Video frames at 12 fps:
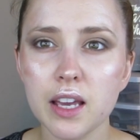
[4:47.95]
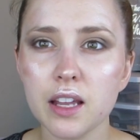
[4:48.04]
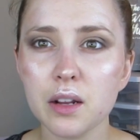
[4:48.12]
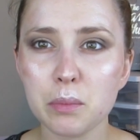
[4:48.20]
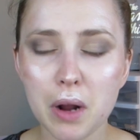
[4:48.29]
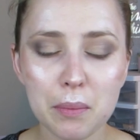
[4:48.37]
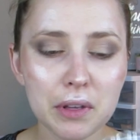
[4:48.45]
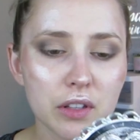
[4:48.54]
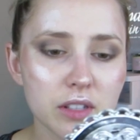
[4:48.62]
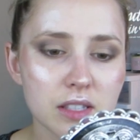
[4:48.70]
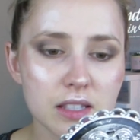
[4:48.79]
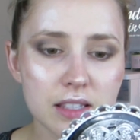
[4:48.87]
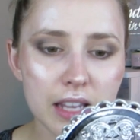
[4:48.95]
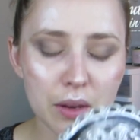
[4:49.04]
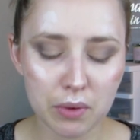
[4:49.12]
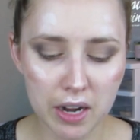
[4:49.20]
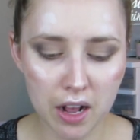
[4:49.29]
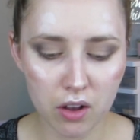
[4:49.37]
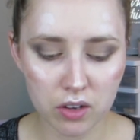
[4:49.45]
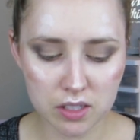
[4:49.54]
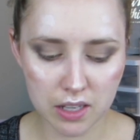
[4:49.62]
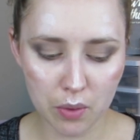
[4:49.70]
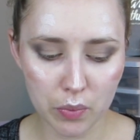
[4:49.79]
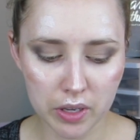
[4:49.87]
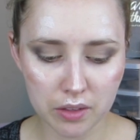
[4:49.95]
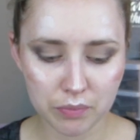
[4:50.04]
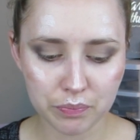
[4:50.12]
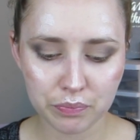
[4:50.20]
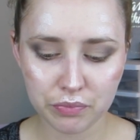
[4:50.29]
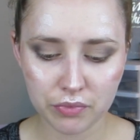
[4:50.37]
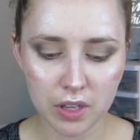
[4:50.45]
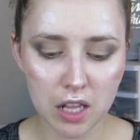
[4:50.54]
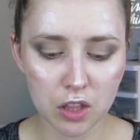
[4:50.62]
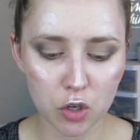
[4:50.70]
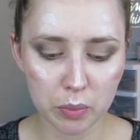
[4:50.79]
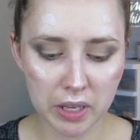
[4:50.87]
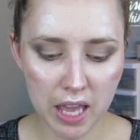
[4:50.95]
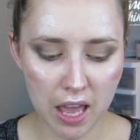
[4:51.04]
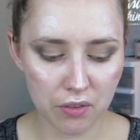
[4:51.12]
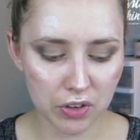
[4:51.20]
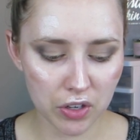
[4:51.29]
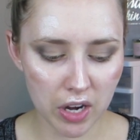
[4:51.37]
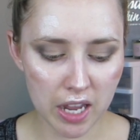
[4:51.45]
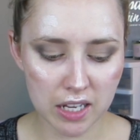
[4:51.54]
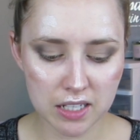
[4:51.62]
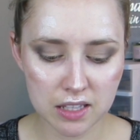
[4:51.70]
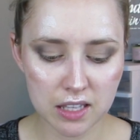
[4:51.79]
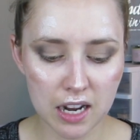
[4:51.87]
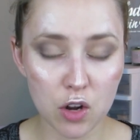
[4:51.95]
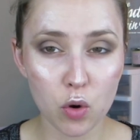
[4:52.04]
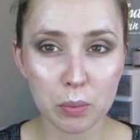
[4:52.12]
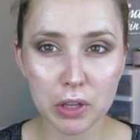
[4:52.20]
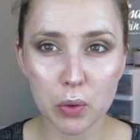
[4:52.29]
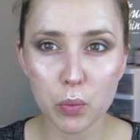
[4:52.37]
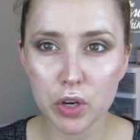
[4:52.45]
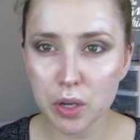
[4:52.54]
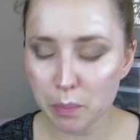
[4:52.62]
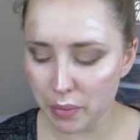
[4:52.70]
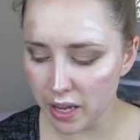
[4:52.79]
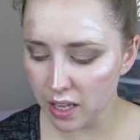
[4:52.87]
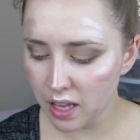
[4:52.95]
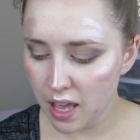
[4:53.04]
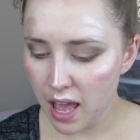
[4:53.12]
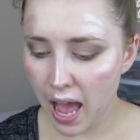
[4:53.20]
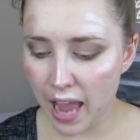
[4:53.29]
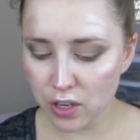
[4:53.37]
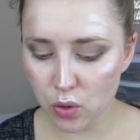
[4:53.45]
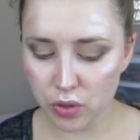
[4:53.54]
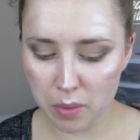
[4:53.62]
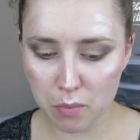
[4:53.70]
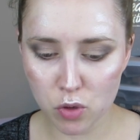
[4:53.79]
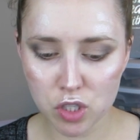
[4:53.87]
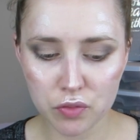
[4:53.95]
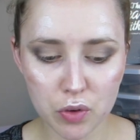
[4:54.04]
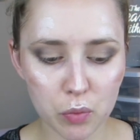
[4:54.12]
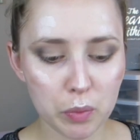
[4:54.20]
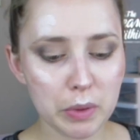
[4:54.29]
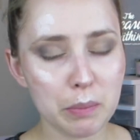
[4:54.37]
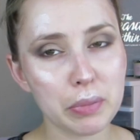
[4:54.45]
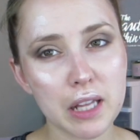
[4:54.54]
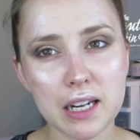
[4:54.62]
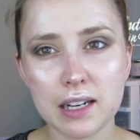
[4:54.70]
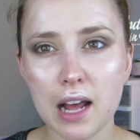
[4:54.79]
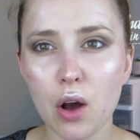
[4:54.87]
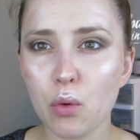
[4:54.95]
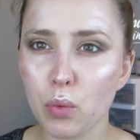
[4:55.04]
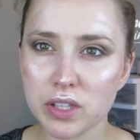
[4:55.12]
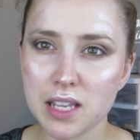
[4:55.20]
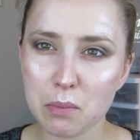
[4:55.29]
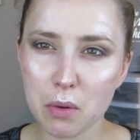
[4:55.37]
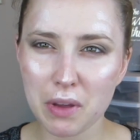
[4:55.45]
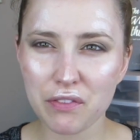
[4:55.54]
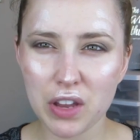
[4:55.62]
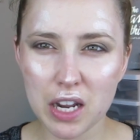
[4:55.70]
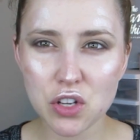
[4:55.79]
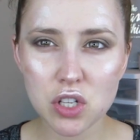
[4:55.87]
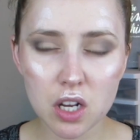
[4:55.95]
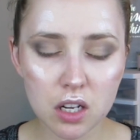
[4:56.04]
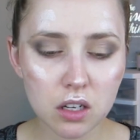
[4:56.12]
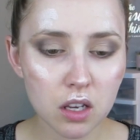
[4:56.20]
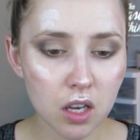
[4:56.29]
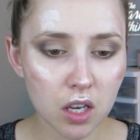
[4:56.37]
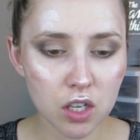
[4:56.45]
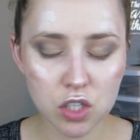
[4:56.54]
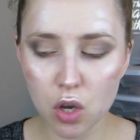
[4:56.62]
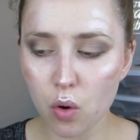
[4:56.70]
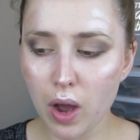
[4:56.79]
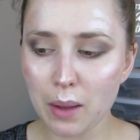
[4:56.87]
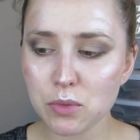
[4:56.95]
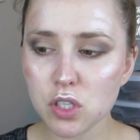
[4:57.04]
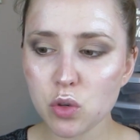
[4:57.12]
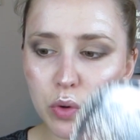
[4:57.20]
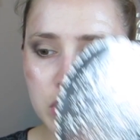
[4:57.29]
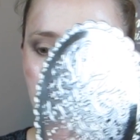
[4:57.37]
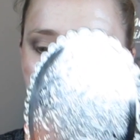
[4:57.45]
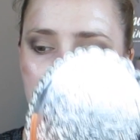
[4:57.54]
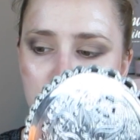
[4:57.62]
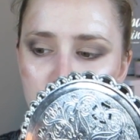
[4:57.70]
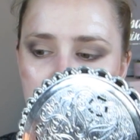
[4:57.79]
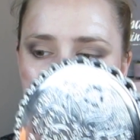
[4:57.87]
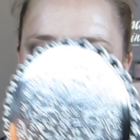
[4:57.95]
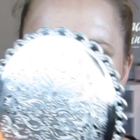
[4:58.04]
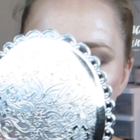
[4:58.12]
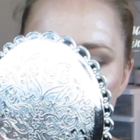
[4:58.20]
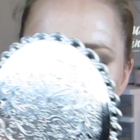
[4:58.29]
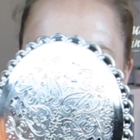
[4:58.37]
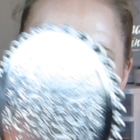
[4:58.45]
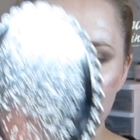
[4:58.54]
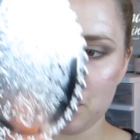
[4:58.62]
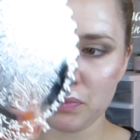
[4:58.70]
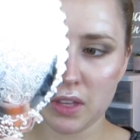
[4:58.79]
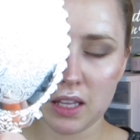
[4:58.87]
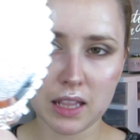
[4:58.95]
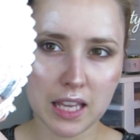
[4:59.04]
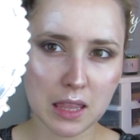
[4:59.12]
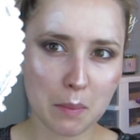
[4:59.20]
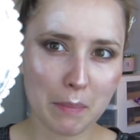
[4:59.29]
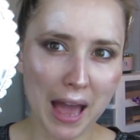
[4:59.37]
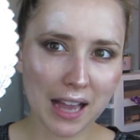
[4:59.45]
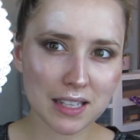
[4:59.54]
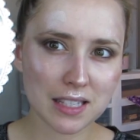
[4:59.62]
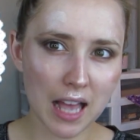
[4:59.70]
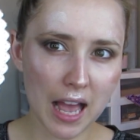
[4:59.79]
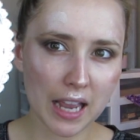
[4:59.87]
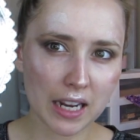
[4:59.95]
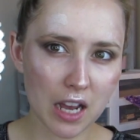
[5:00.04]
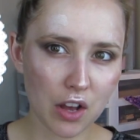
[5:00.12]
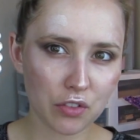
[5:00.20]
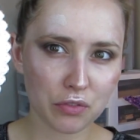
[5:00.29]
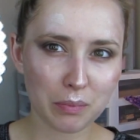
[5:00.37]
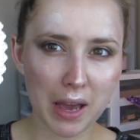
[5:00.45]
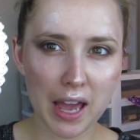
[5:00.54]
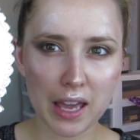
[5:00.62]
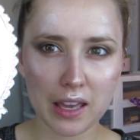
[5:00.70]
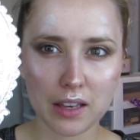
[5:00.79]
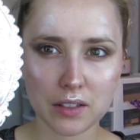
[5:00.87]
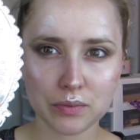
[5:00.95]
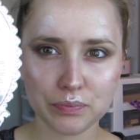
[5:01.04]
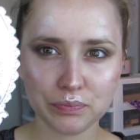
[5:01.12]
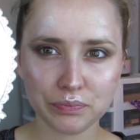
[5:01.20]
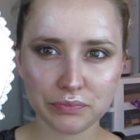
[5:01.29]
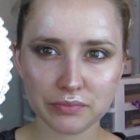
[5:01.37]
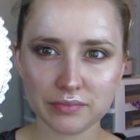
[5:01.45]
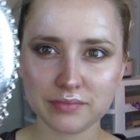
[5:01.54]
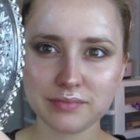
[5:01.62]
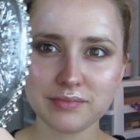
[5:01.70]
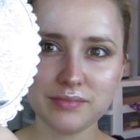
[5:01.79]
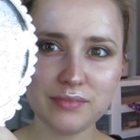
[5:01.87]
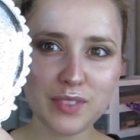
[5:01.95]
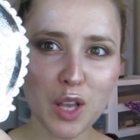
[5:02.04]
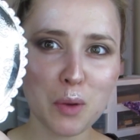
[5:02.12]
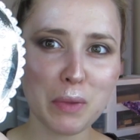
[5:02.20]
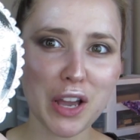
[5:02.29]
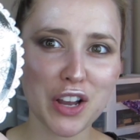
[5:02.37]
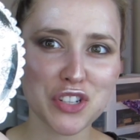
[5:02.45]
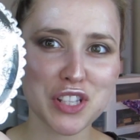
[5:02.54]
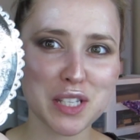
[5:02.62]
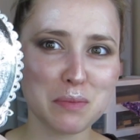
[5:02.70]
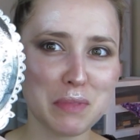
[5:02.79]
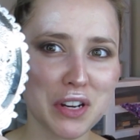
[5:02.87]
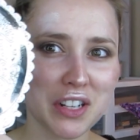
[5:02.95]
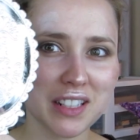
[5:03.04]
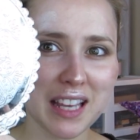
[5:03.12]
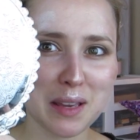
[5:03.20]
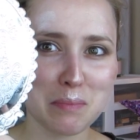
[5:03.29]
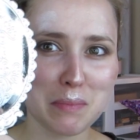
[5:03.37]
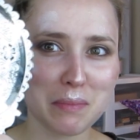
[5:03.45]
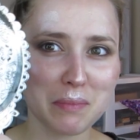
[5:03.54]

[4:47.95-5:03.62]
And it probably looks insane right now because I went a little bit heavier handed than I normally would, but I know that most of it will be blended out once I put my foundation on. So I'm just going to be using like the back side of my, oh my gosh, this mirror like